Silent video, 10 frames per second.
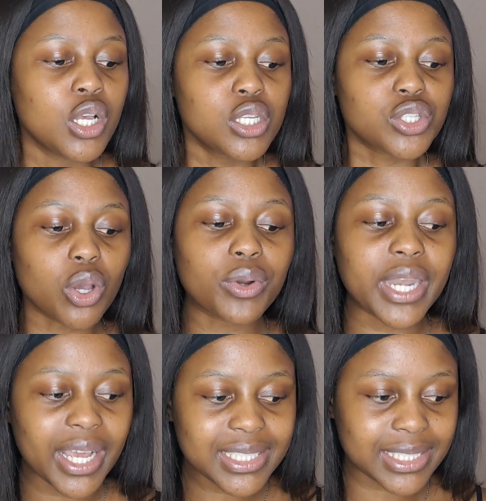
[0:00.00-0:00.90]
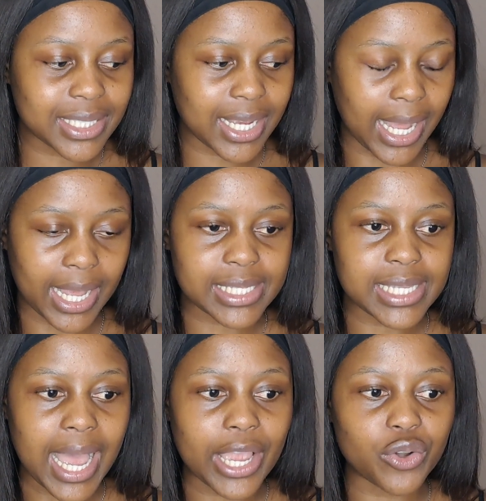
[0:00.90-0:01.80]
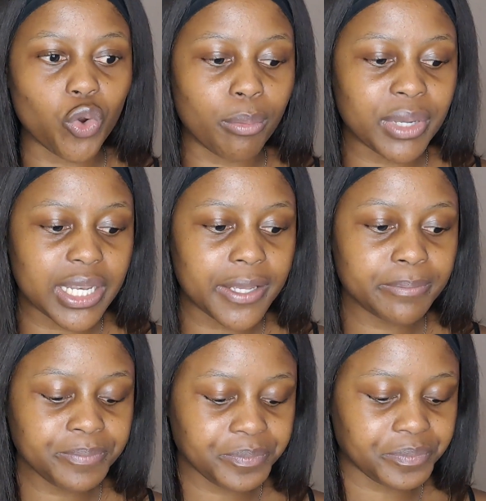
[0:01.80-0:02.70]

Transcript: So next, guys, I normally